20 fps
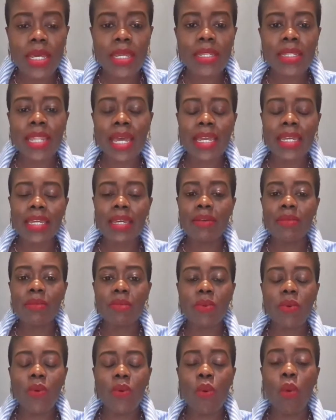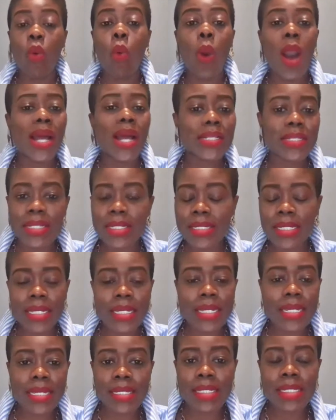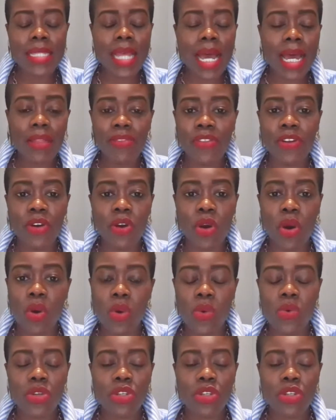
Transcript: Like, quantity is not the goal.